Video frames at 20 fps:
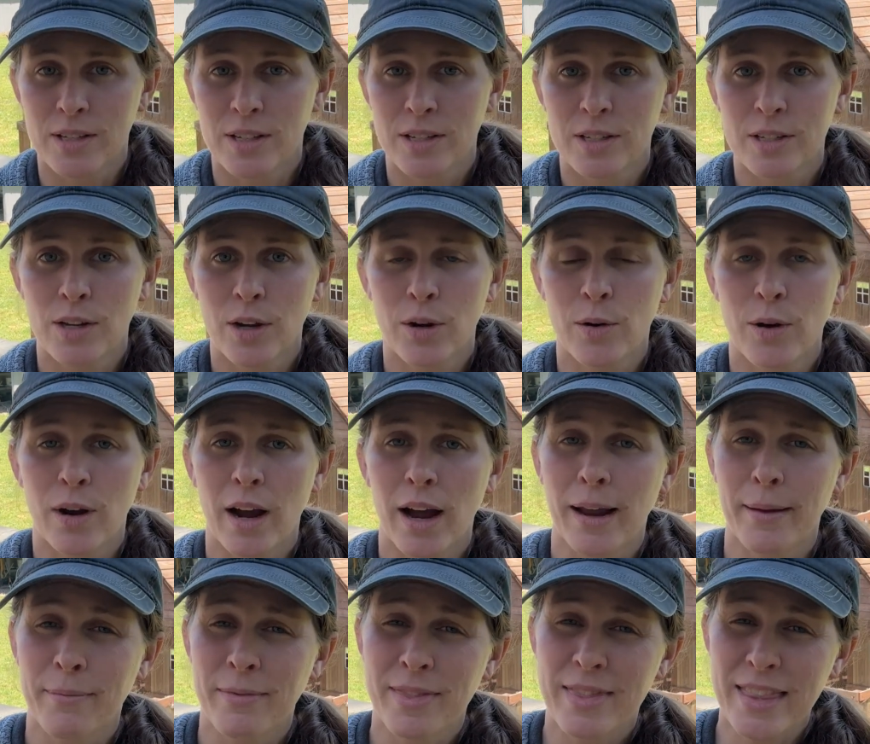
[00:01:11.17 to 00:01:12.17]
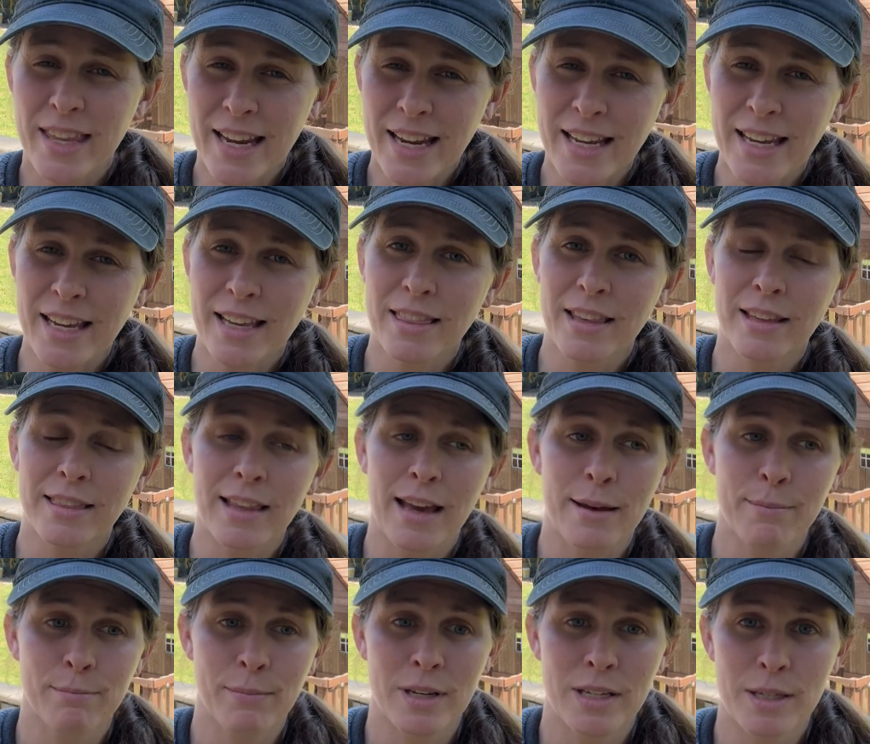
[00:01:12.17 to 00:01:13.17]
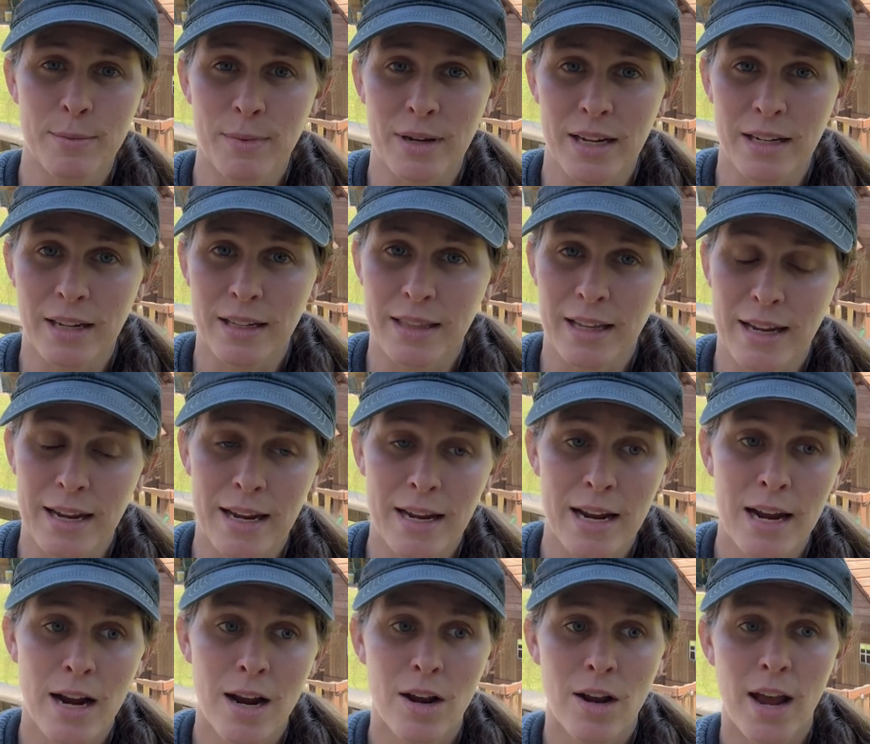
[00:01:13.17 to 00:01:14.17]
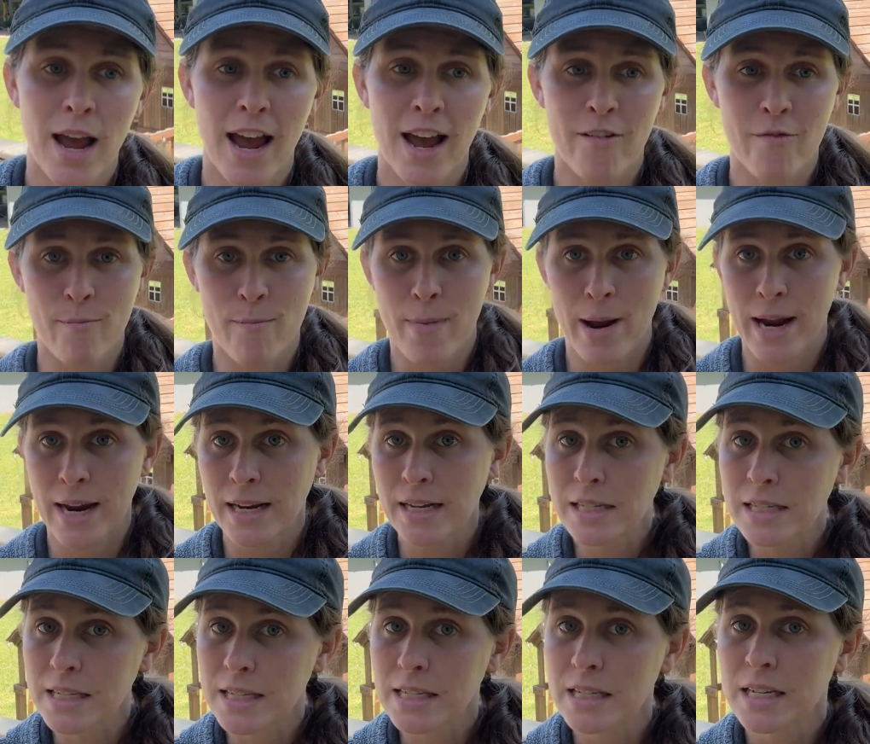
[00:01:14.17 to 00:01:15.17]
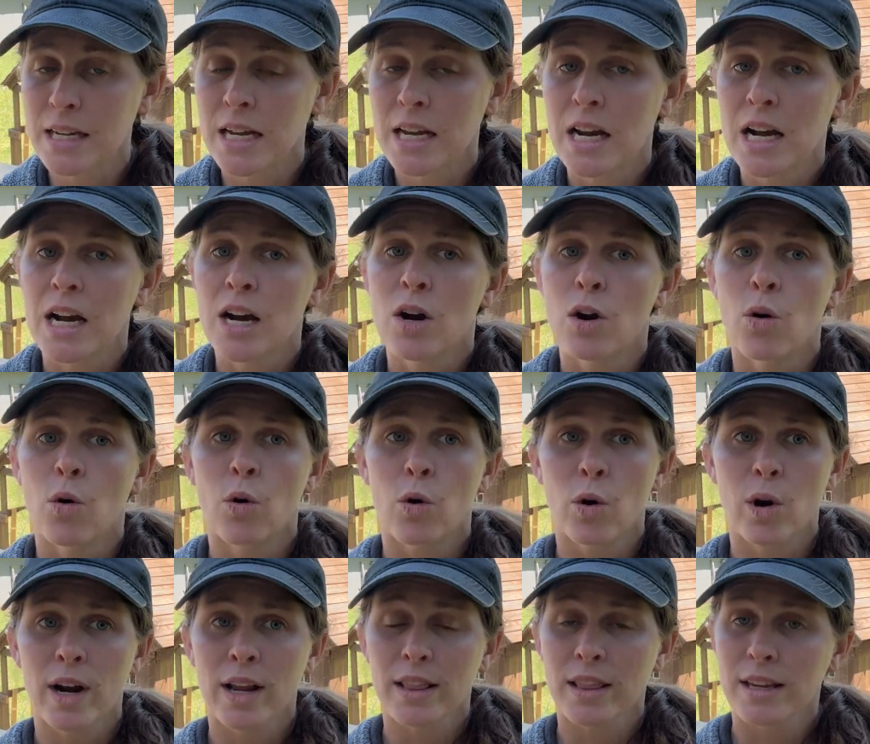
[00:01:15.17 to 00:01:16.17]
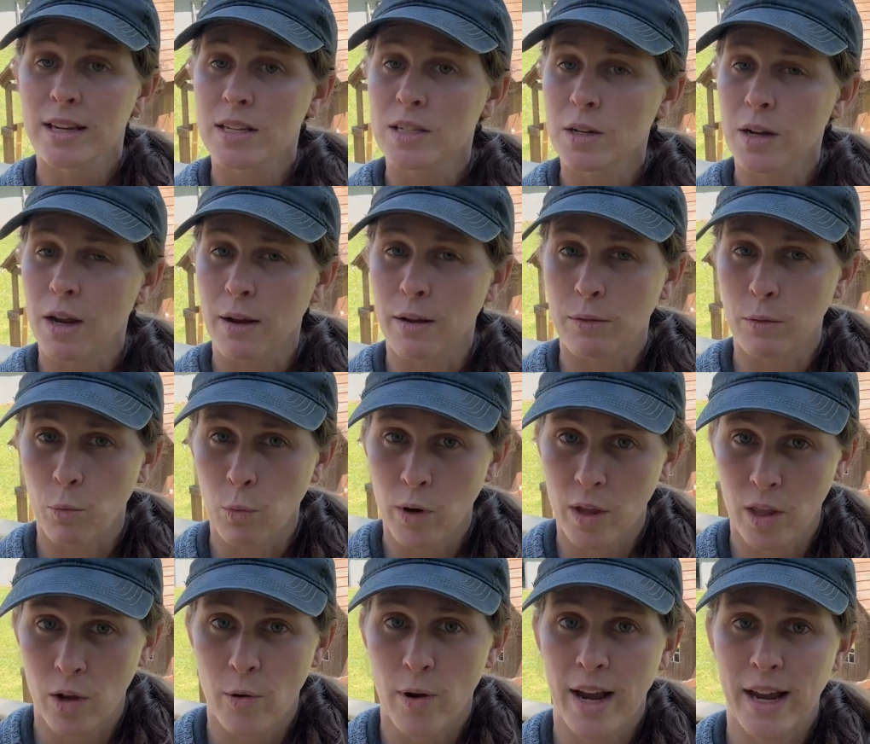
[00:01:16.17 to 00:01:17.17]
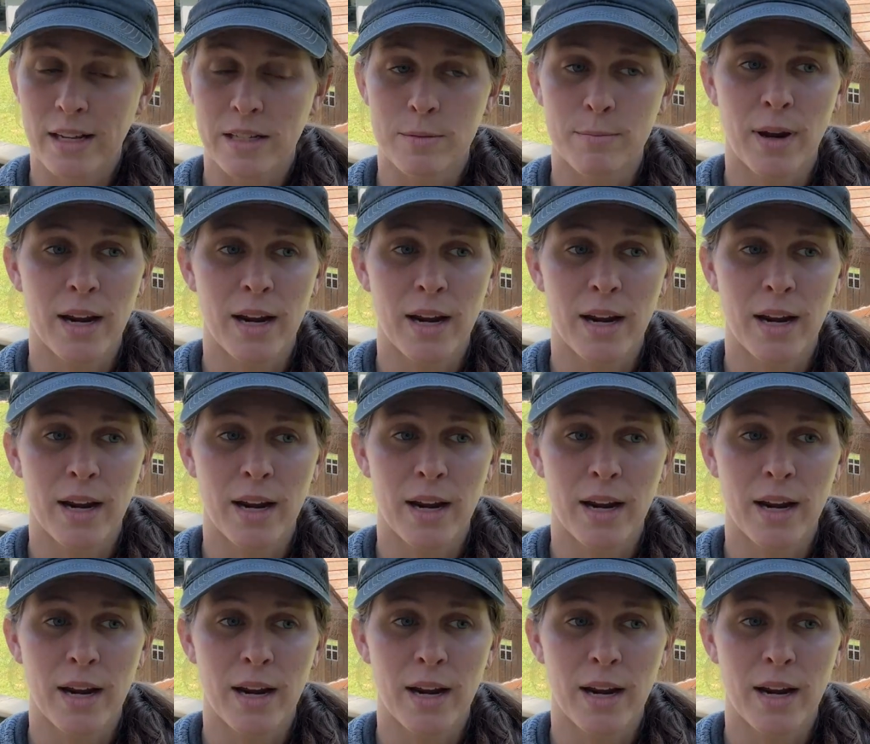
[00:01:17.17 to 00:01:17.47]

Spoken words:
So I'm thinking that that must mean that they have mites, or at least Willow has